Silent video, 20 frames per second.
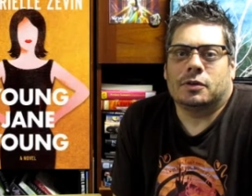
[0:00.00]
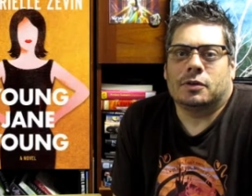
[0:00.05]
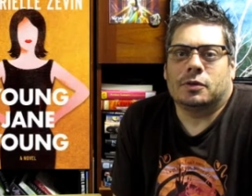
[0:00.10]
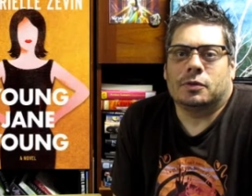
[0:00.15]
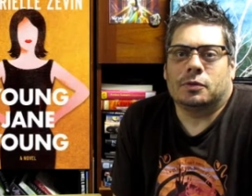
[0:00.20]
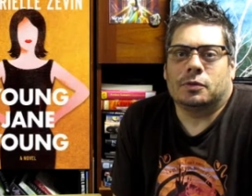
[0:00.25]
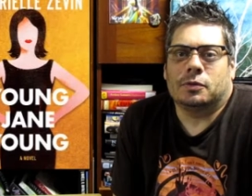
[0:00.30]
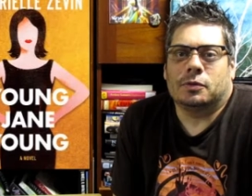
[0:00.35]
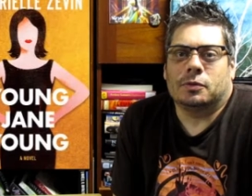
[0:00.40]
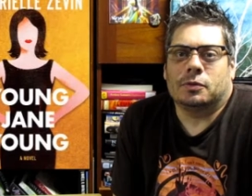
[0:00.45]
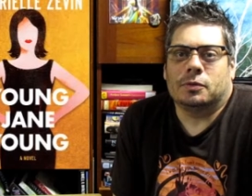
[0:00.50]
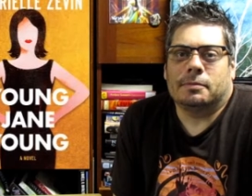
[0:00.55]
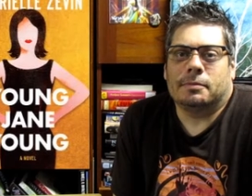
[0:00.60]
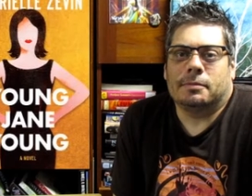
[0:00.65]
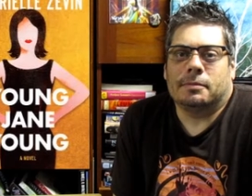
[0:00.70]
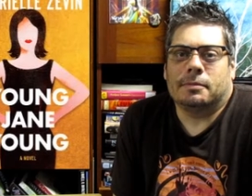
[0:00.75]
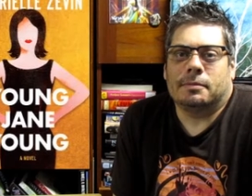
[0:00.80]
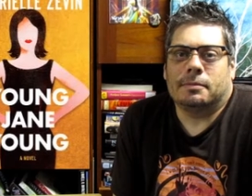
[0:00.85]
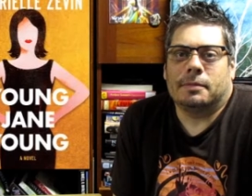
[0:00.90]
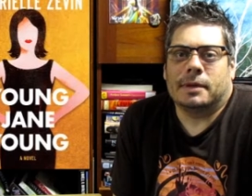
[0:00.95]
who
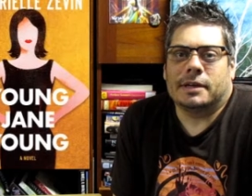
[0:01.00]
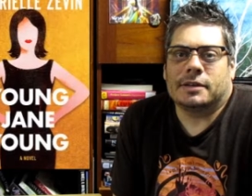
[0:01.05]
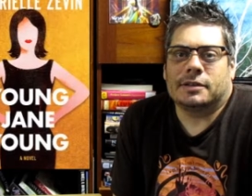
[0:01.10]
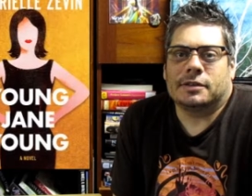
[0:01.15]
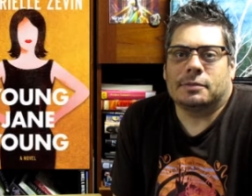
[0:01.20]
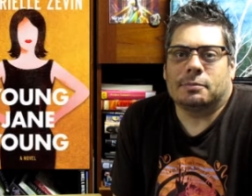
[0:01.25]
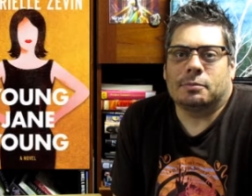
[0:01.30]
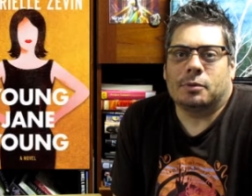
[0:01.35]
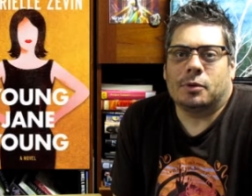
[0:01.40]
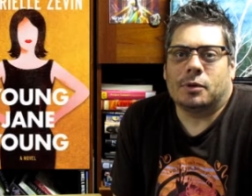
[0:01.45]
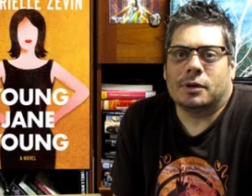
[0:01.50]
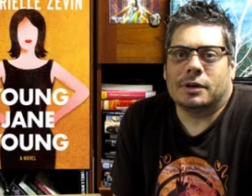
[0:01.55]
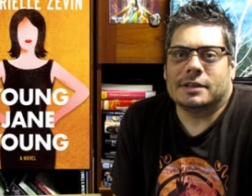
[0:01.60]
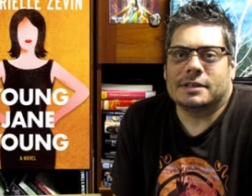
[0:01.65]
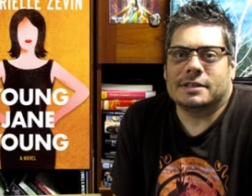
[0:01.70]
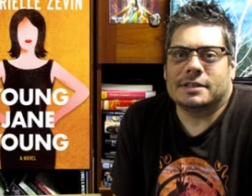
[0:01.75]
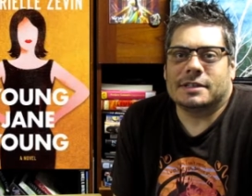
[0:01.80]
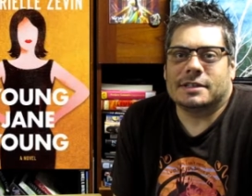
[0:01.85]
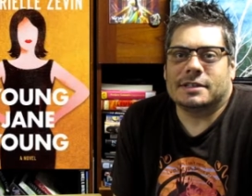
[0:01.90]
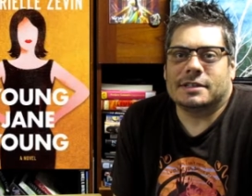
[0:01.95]
makes the poor
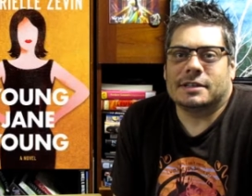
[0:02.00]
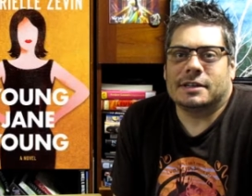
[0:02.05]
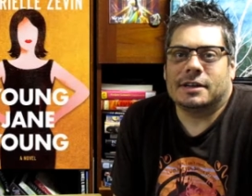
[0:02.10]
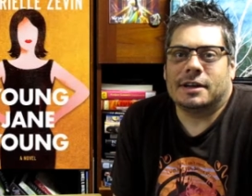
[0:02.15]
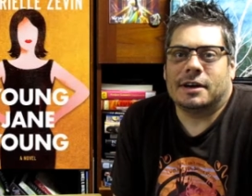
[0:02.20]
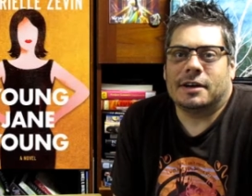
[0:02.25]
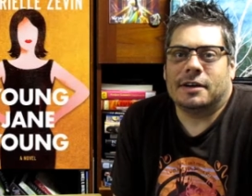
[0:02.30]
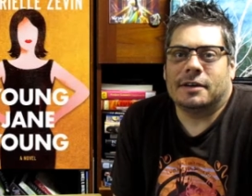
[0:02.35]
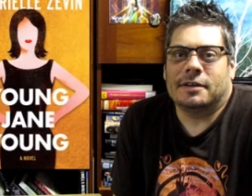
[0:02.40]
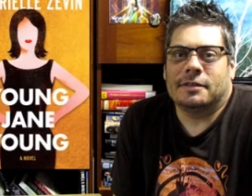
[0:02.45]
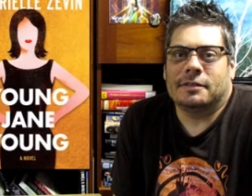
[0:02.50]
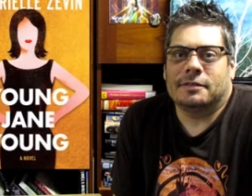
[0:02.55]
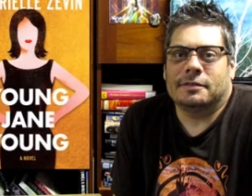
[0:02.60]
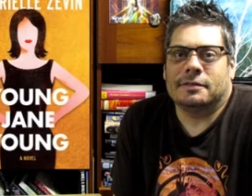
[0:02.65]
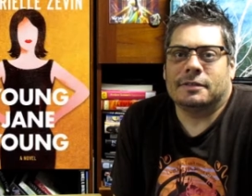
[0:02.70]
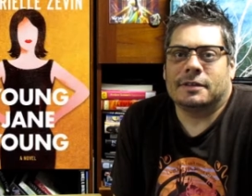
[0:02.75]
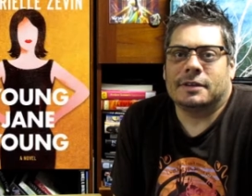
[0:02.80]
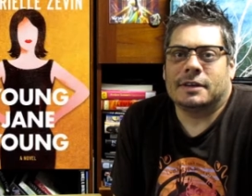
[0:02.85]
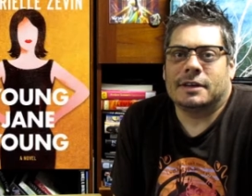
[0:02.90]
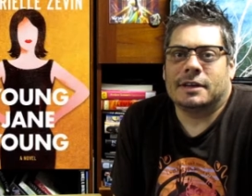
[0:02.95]
decision of